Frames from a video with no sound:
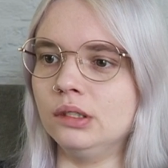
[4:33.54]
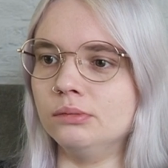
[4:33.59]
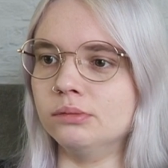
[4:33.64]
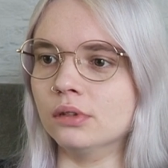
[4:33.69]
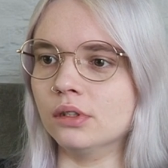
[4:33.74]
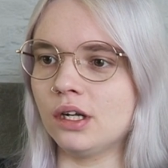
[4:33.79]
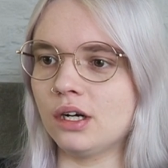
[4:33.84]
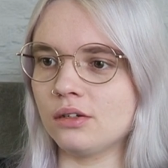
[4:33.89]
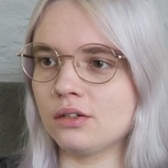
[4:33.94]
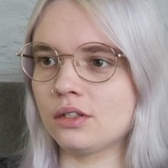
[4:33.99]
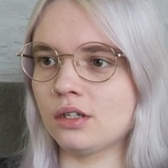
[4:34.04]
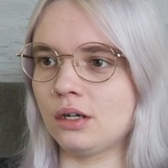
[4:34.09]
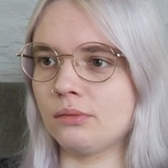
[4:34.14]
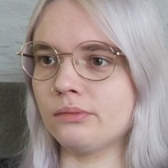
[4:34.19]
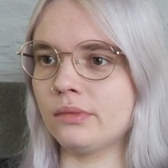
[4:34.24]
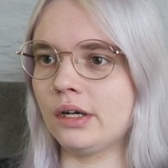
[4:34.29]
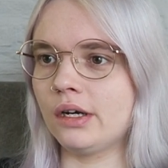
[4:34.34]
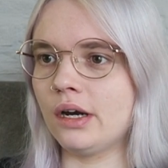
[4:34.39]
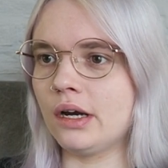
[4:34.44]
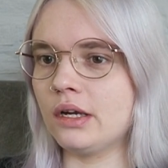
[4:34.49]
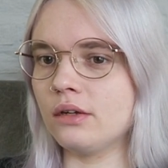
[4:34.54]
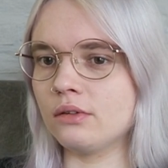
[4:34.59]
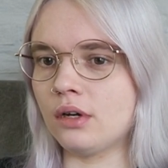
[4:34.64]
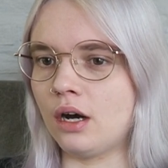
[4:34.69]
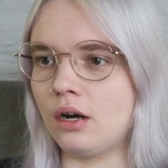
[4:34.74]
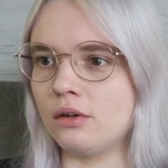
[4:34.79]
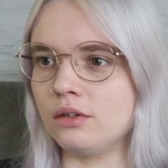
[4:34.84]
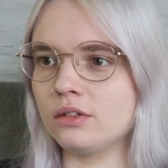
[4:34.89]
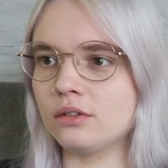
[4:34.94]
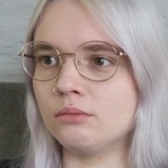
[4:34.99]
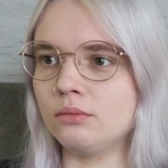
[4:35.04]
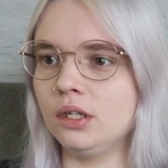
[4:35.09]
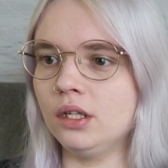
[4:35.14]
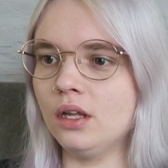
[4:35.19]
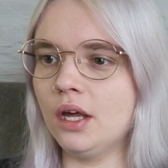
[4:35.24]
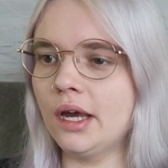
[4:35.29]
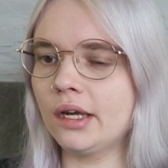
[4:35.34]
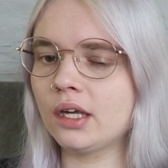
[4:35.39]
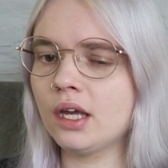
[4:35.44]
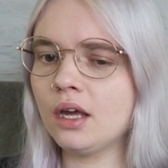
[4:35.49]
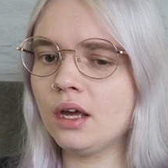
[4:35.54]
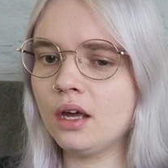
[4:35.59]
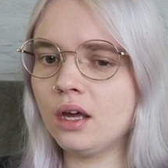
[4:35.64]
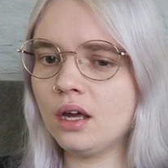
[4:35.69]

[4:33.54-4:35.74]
people outside my house and be like,